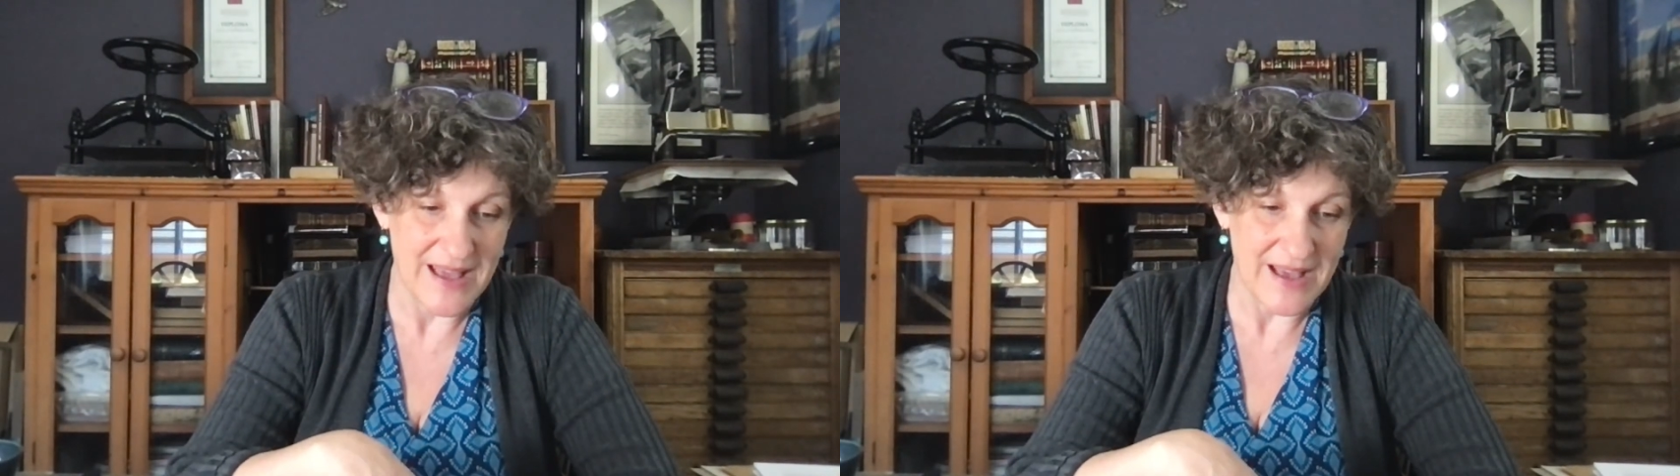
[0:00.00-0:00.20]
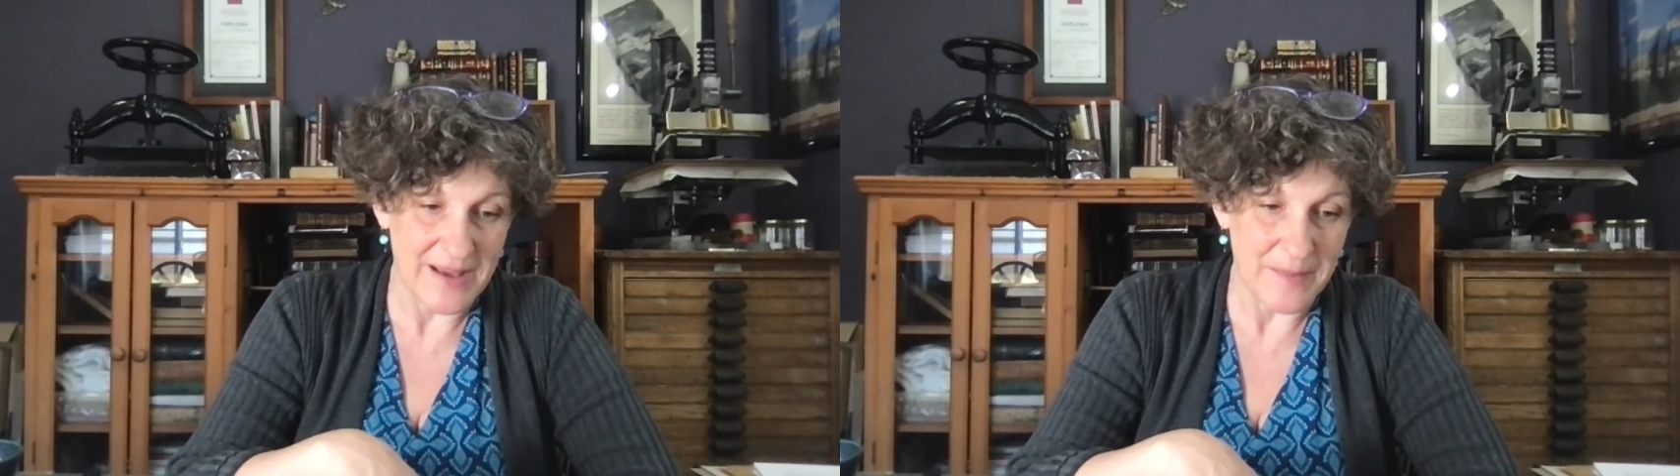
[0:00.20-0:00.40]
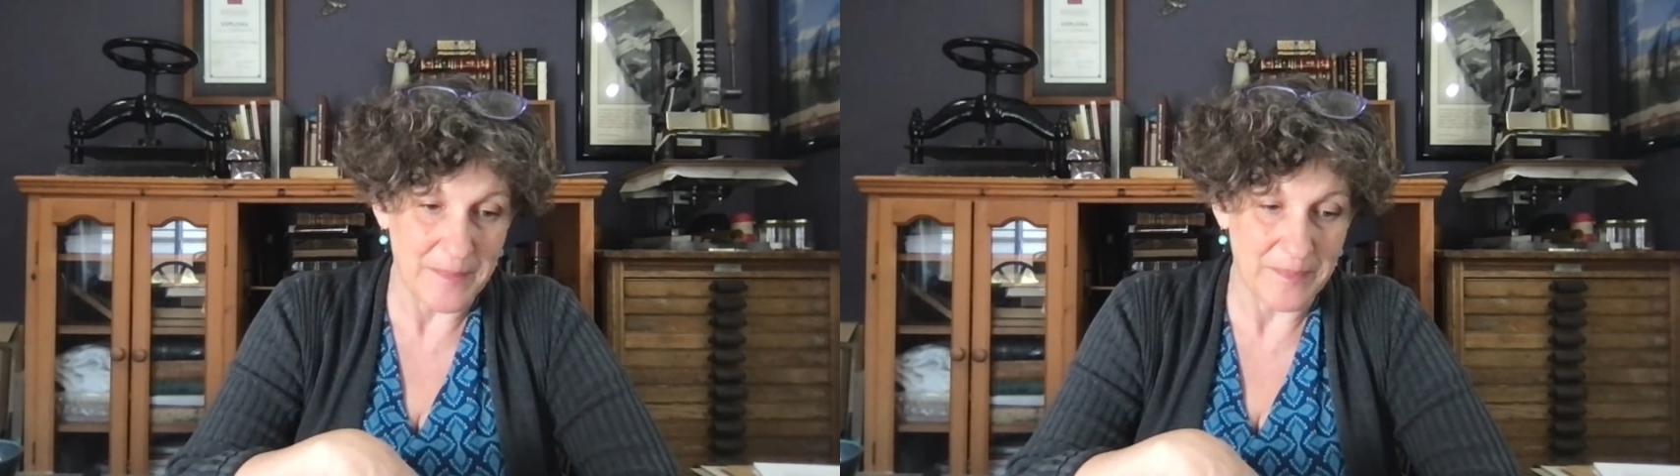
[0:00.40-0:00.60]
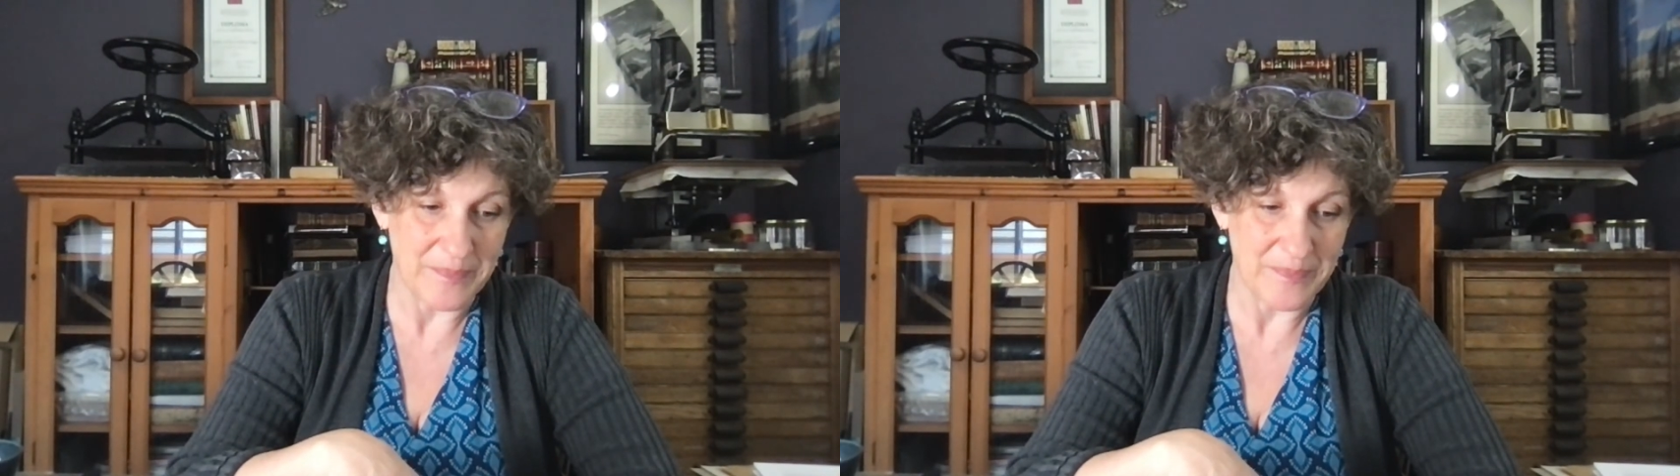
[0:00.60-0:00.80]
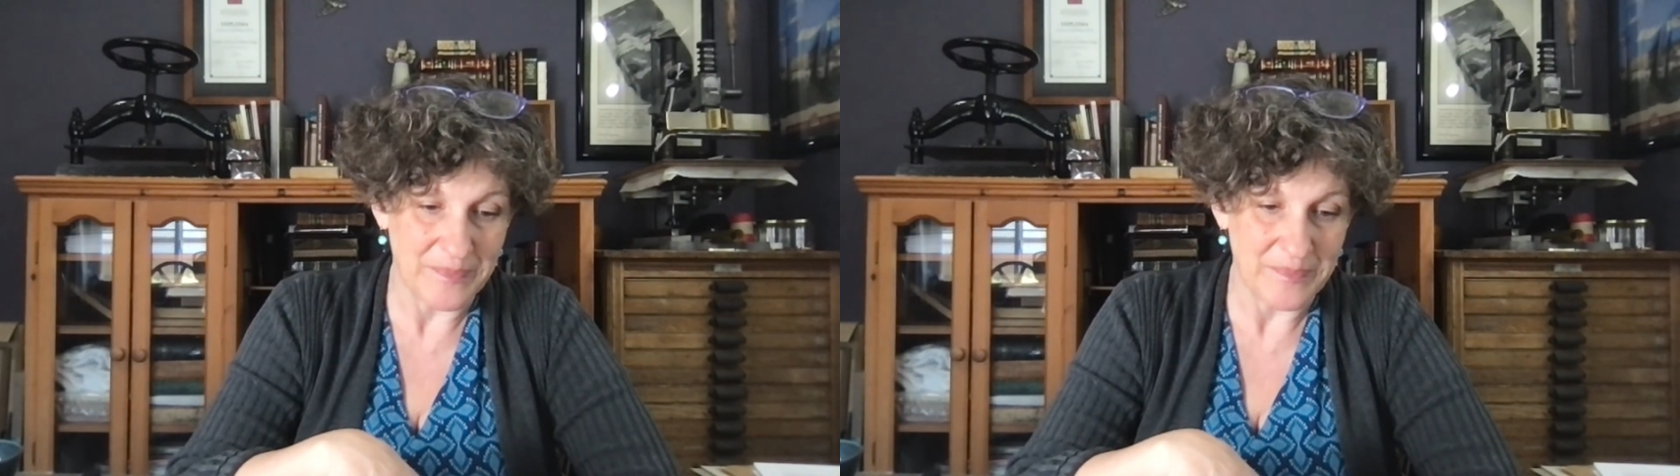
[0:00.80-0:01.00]

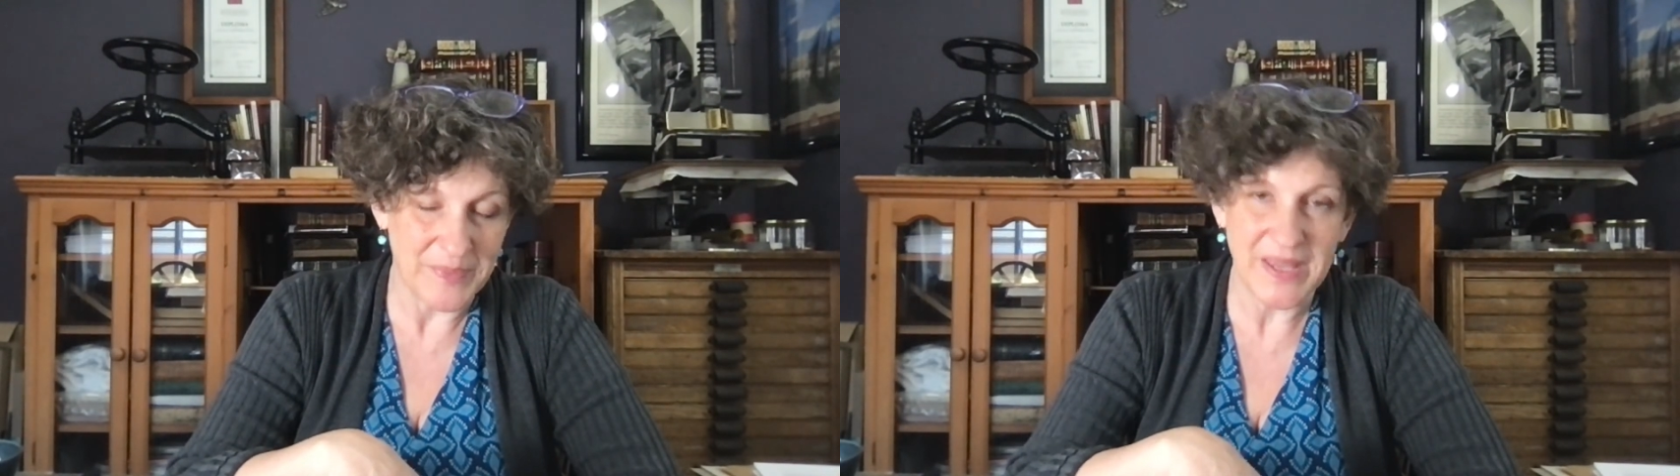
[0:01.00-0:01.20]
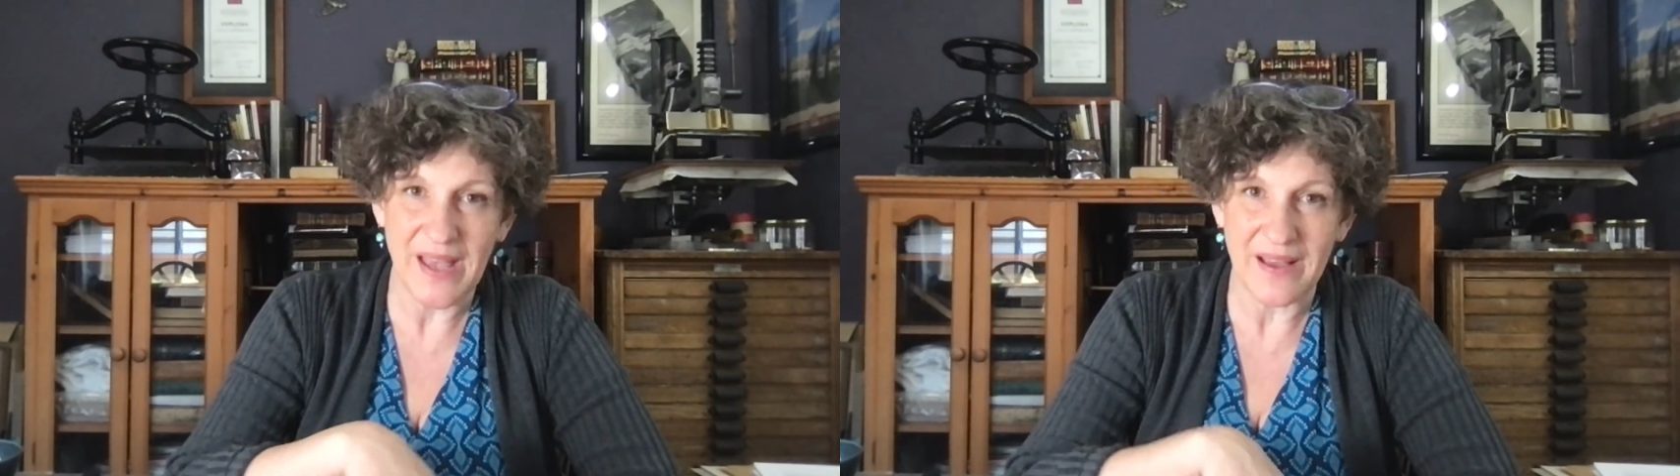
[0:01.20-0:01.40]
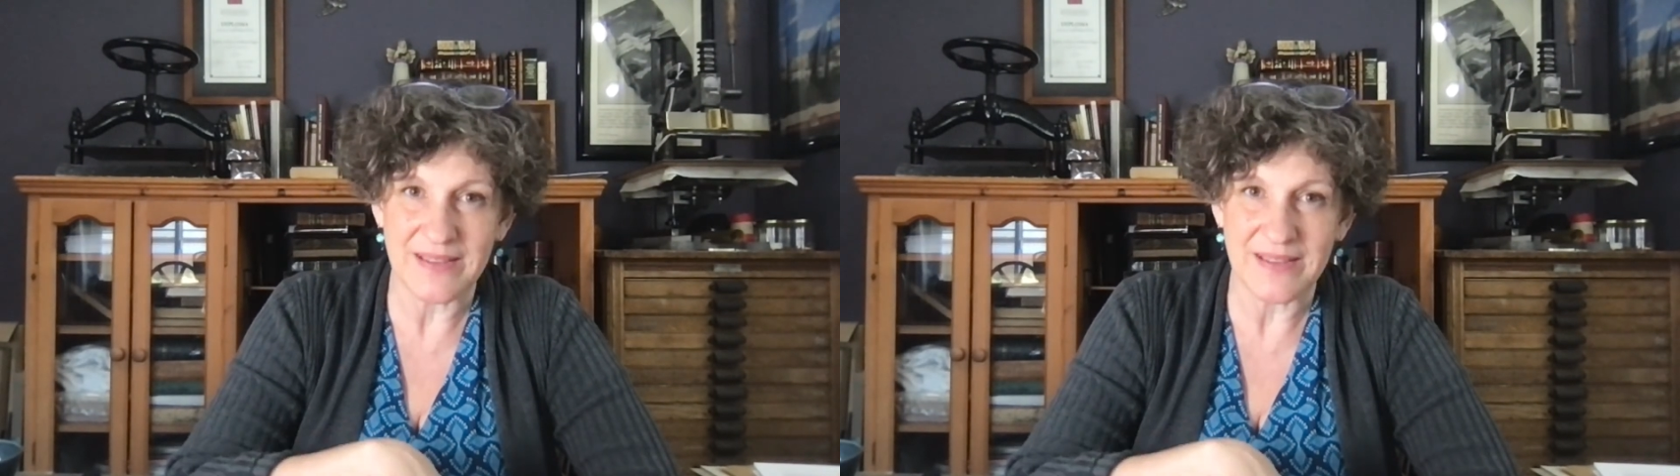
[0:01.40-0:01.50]
But yeah,